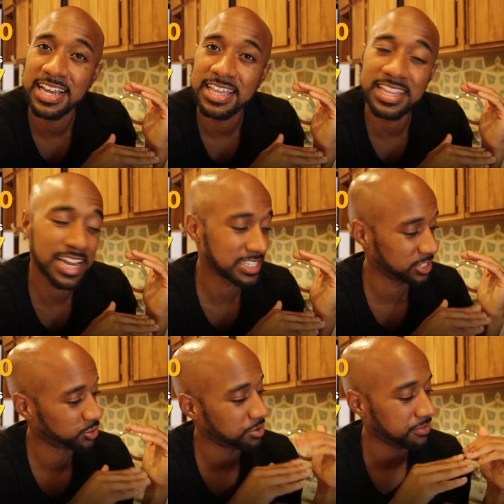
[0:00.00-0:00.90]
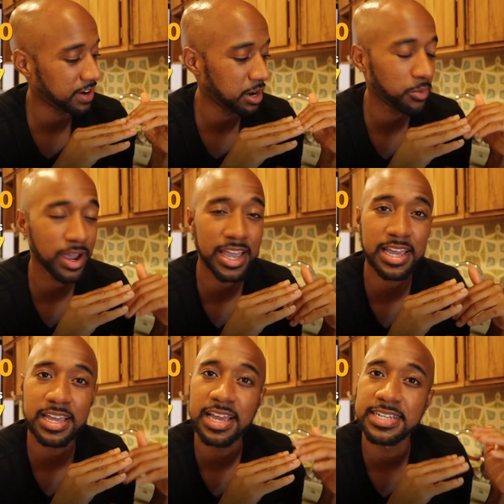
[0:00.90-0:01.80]
then that's a surefire
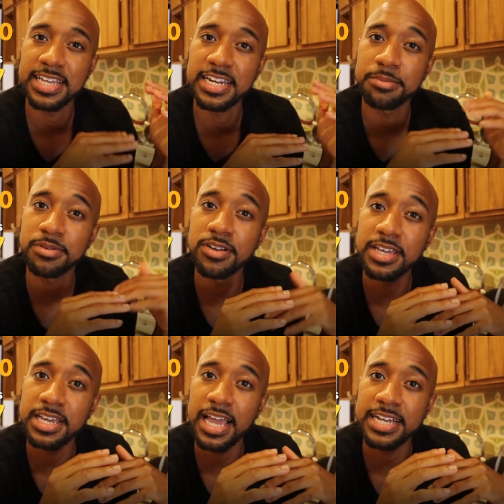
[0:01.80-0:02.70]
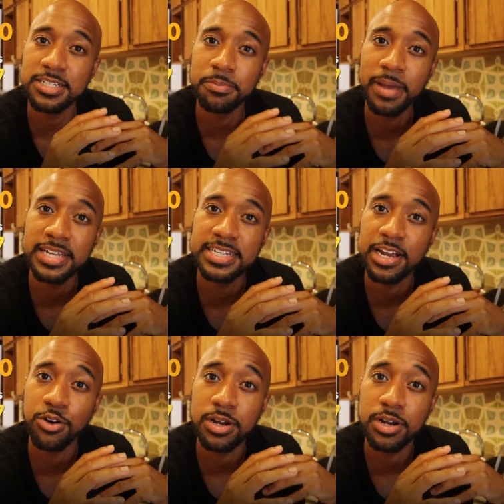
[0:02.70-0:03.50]
way to end up looking at your paycheck or